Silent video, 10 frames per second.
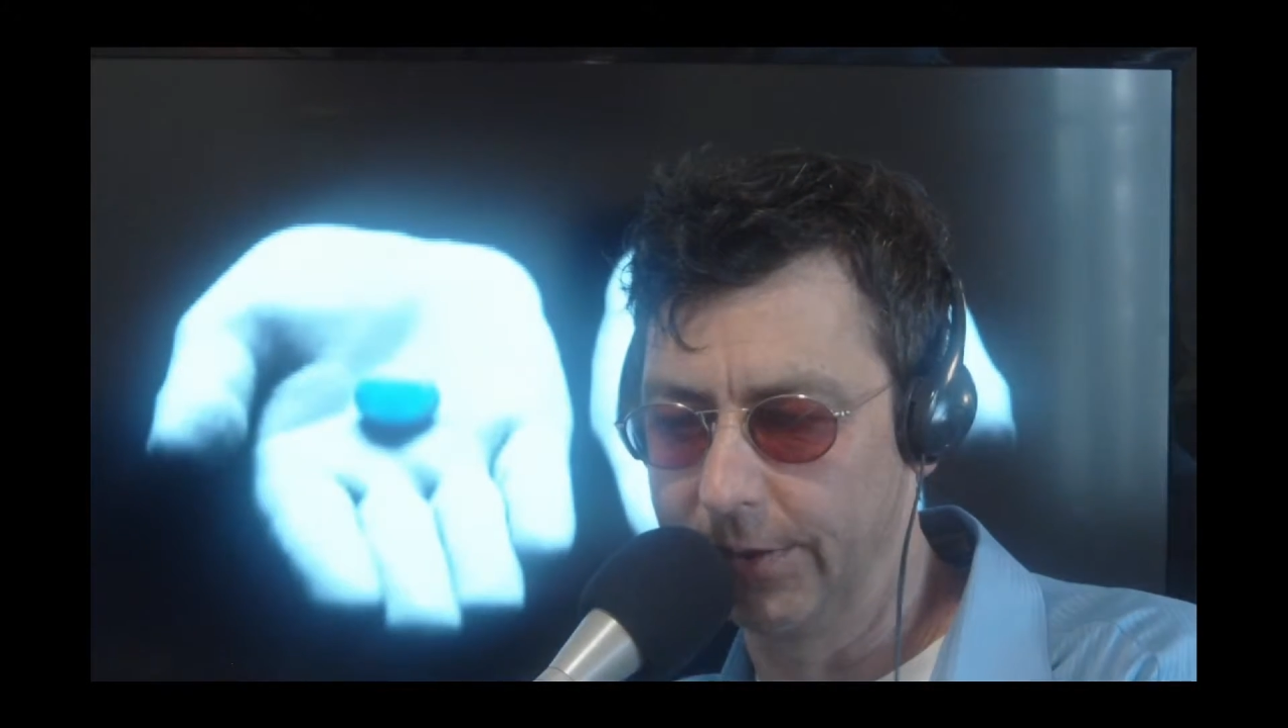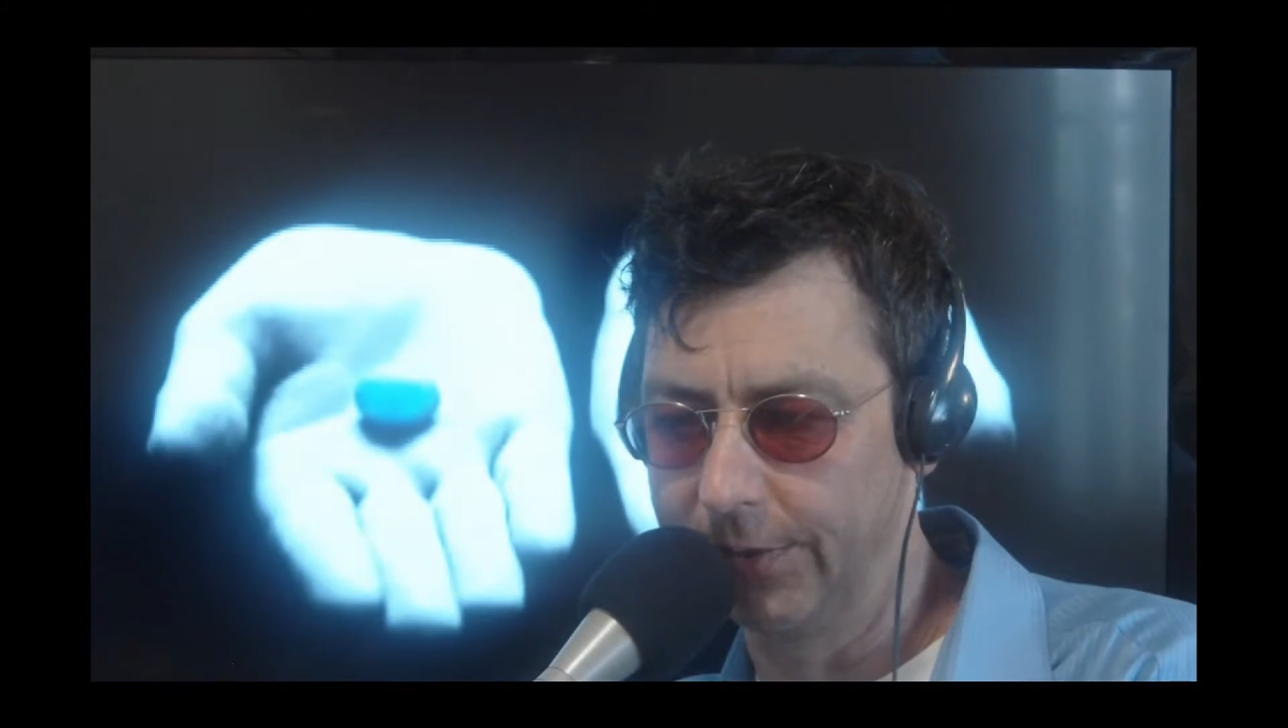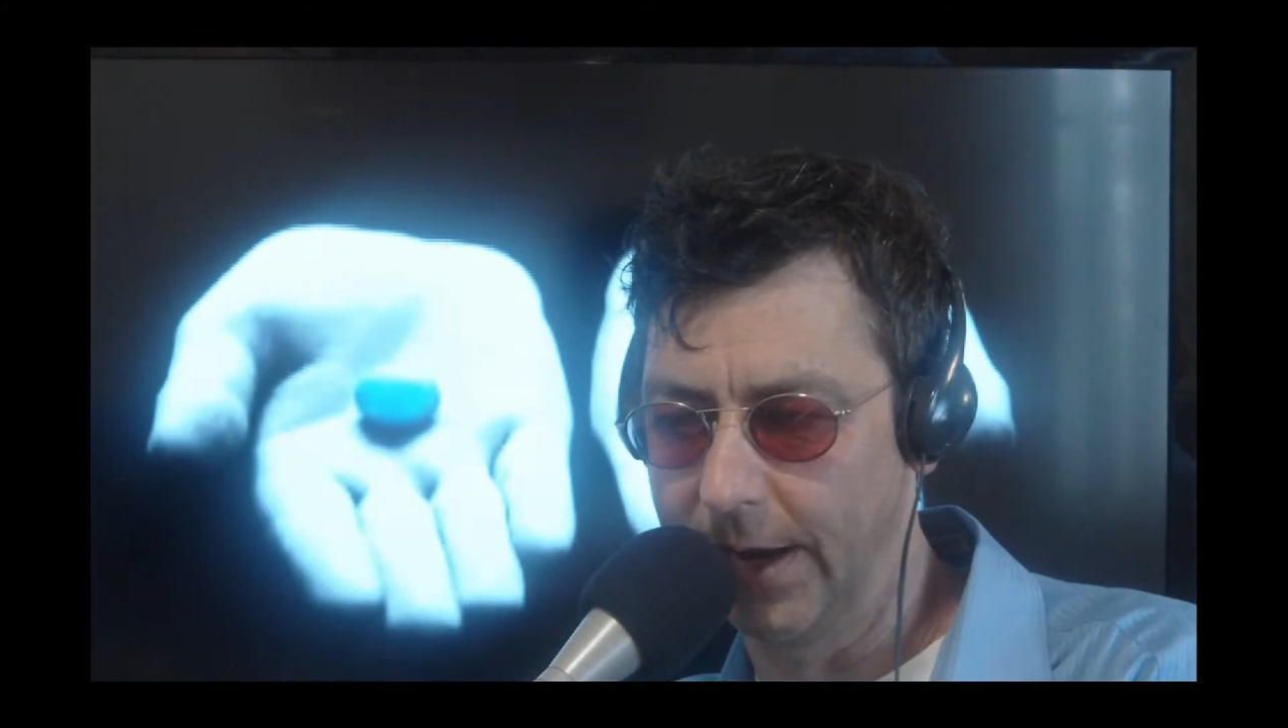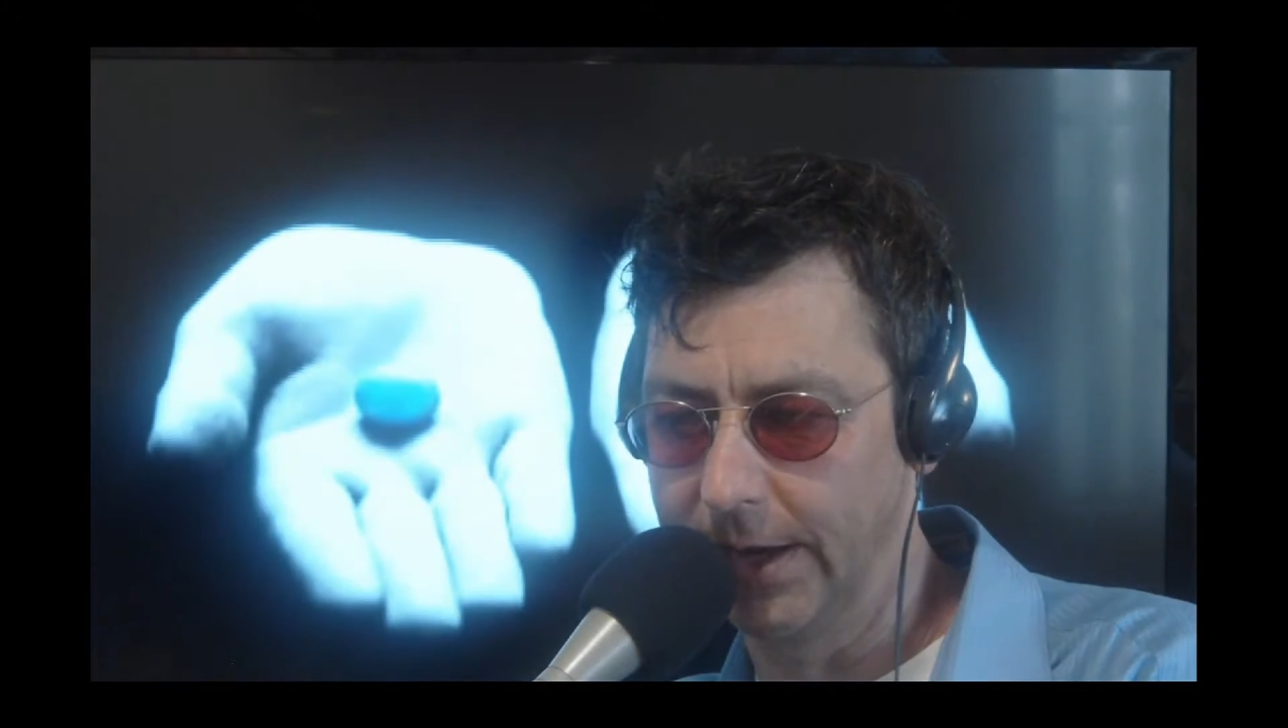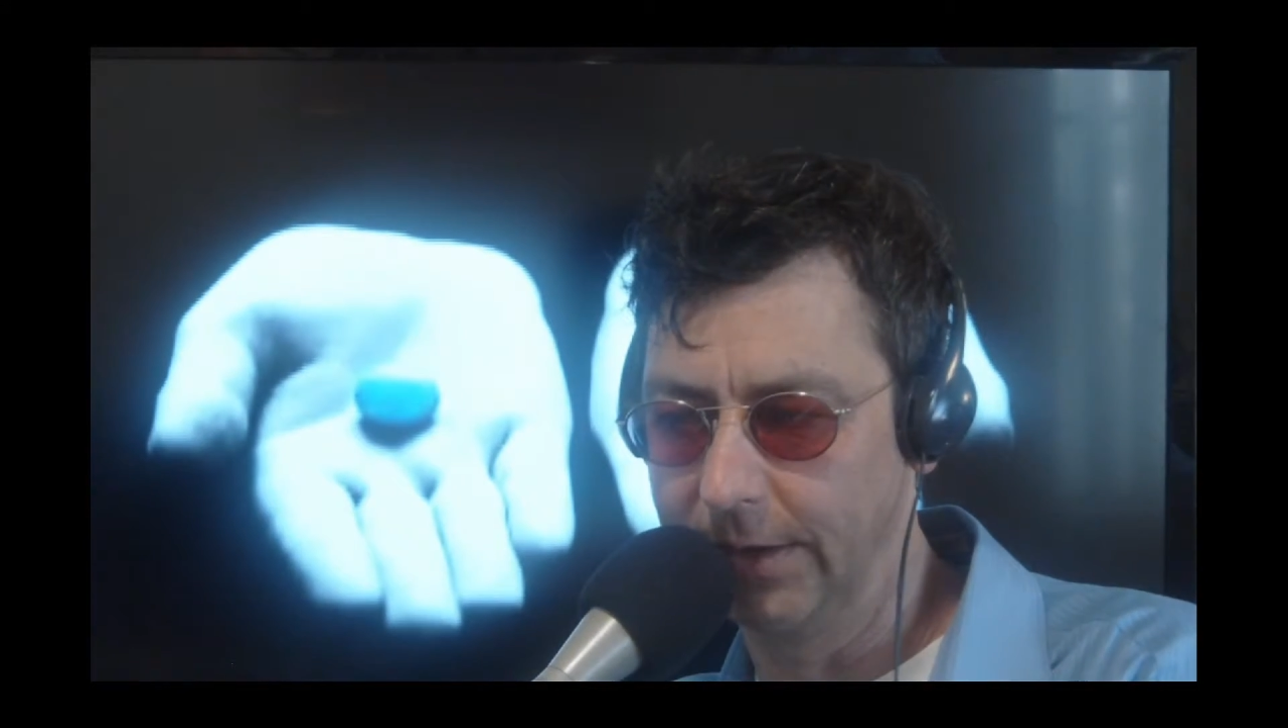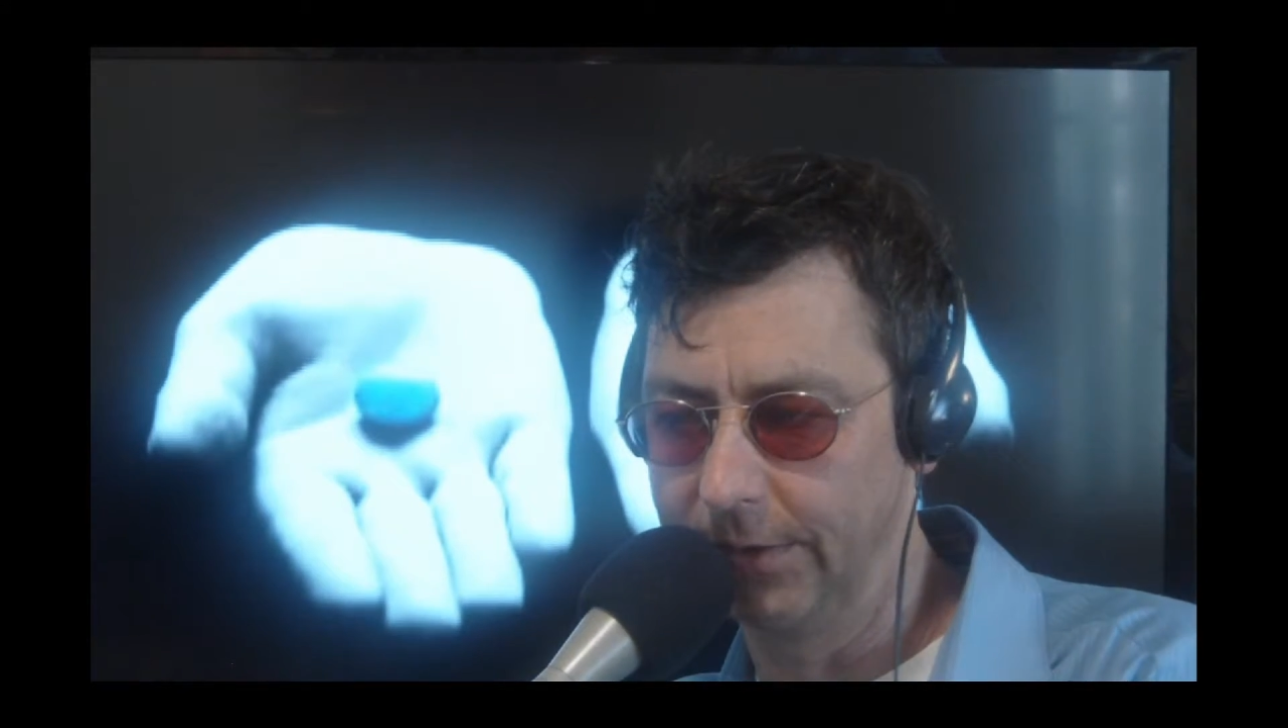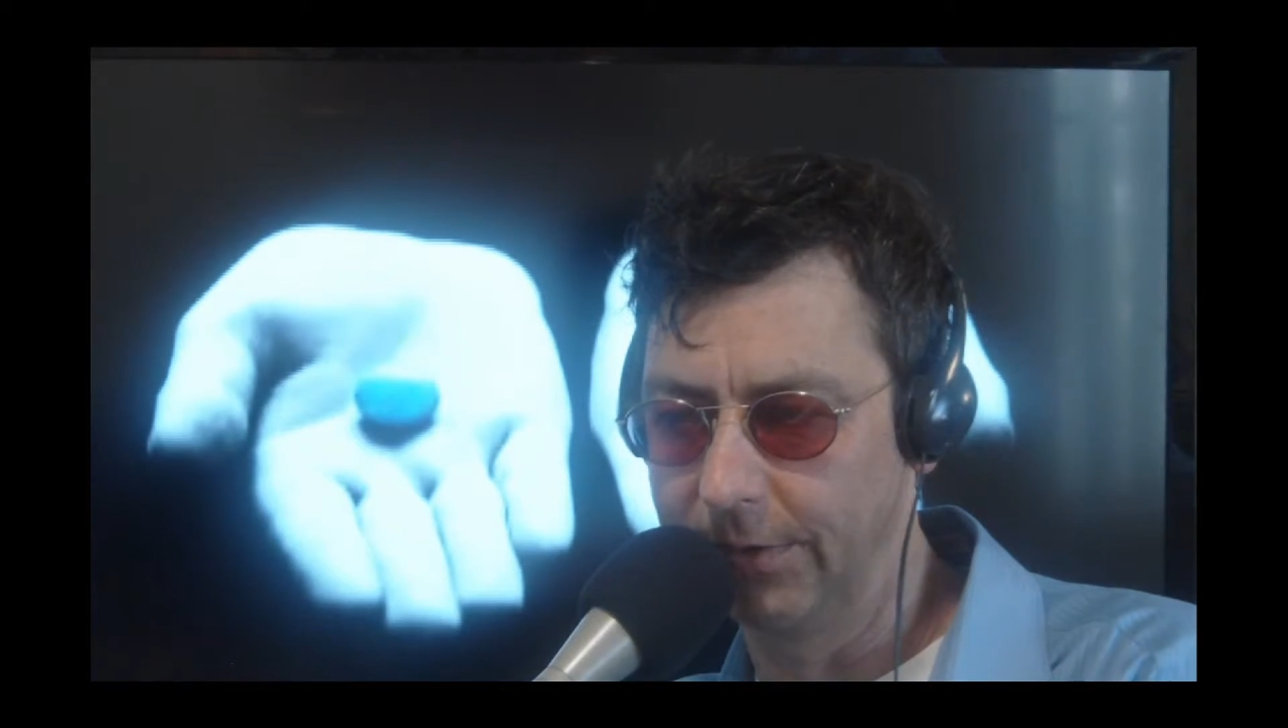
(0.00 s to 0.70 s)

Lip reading: sending